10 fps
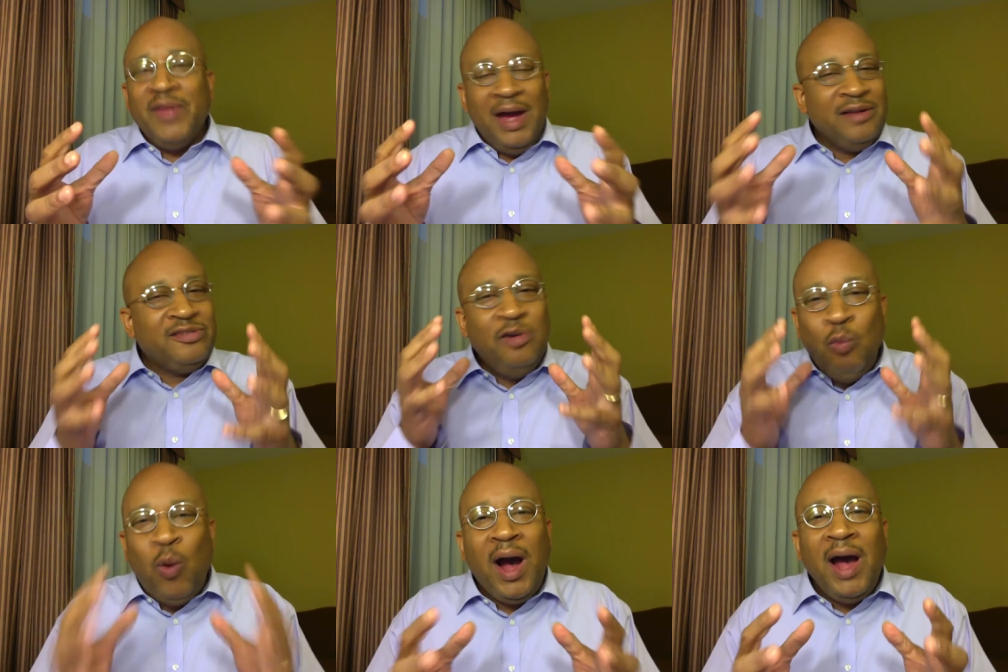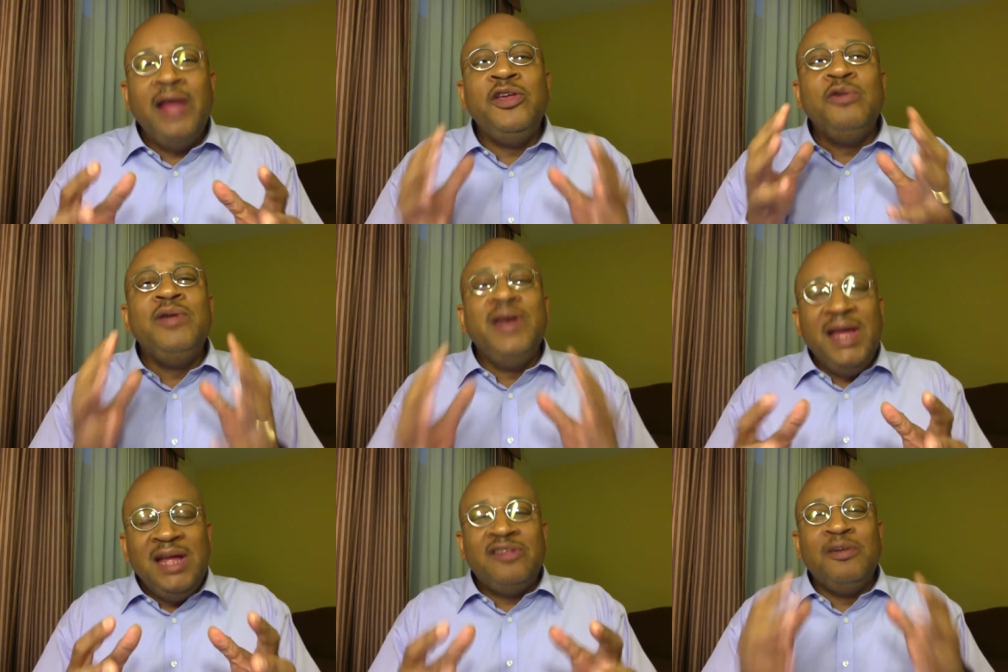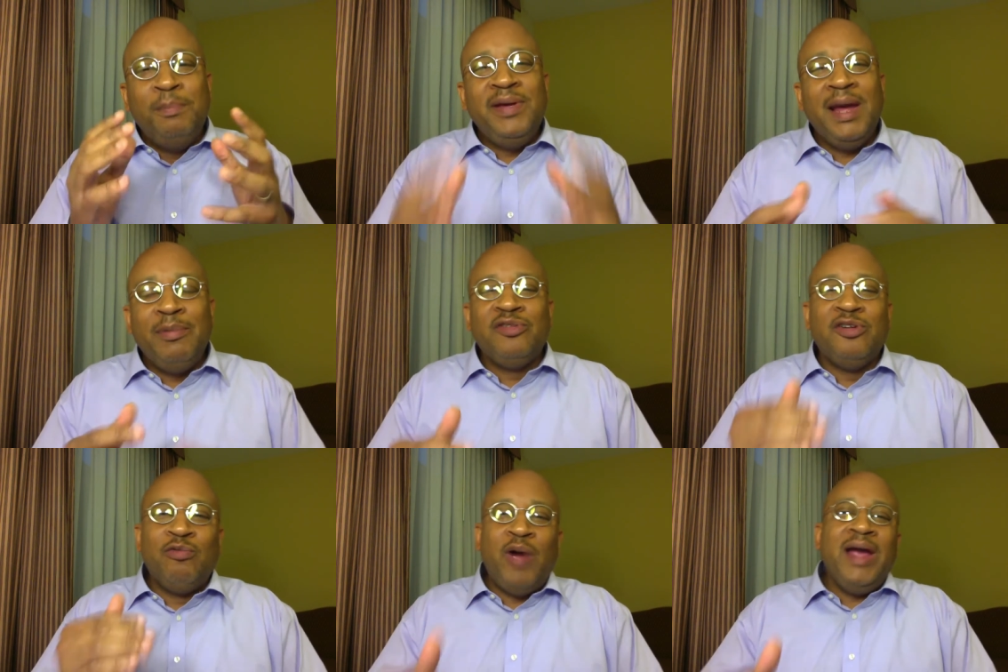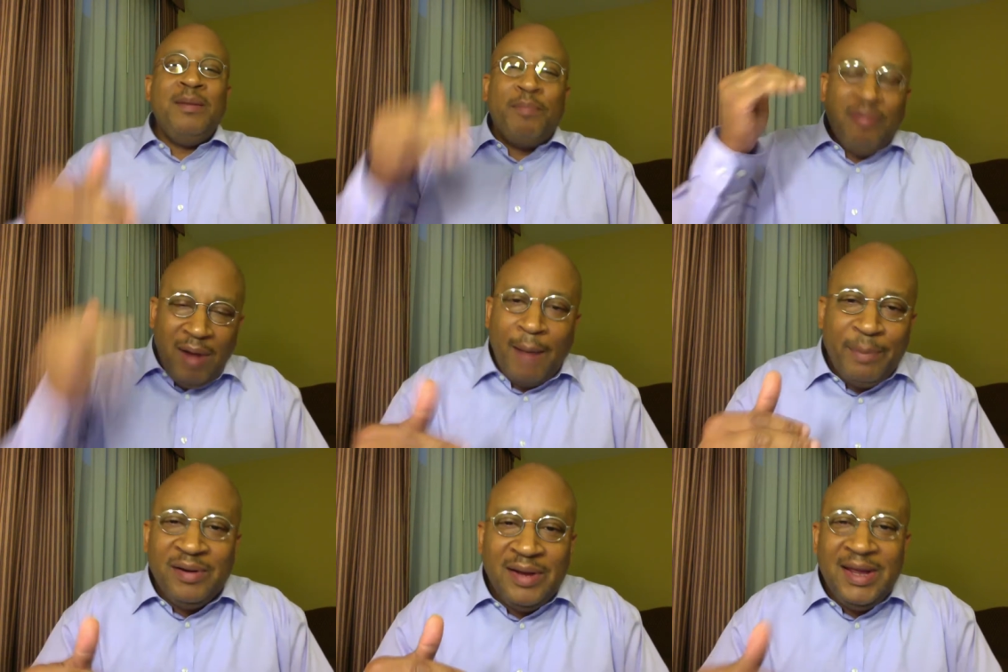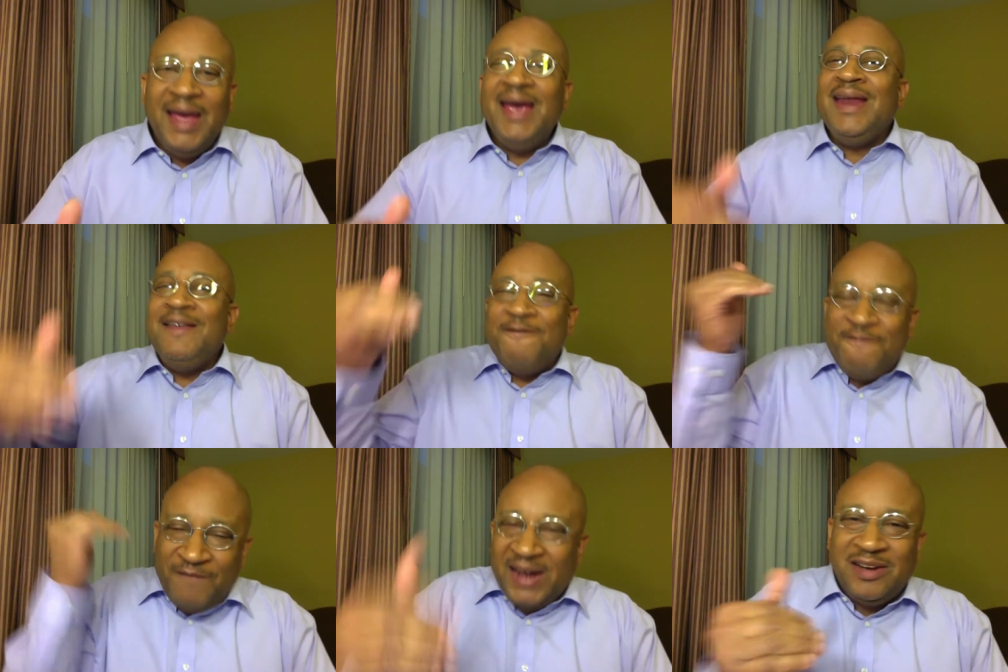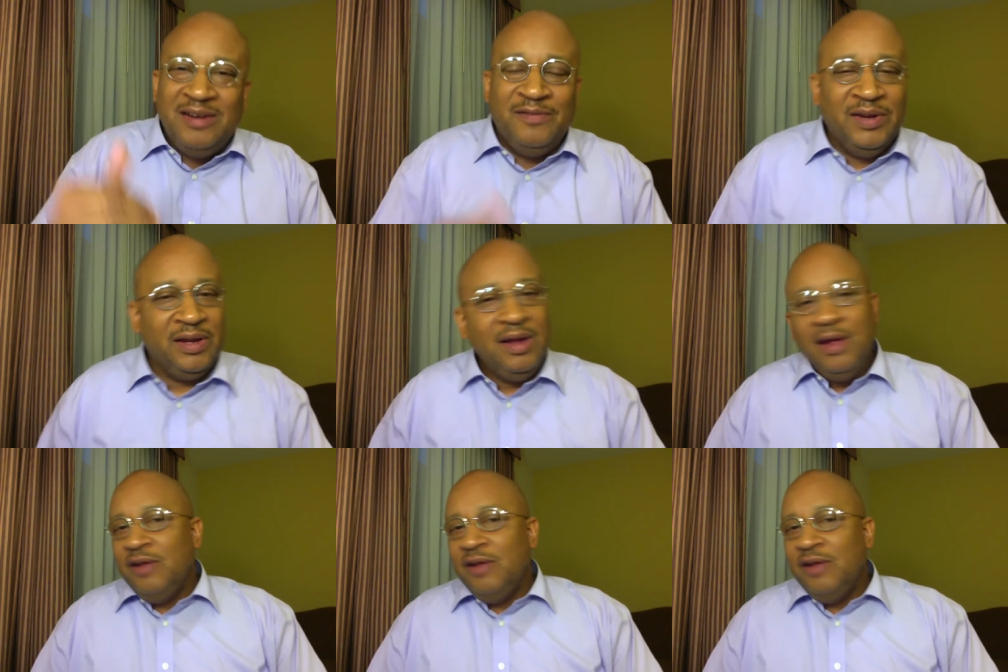as to why you need to be able to write properly and effectively.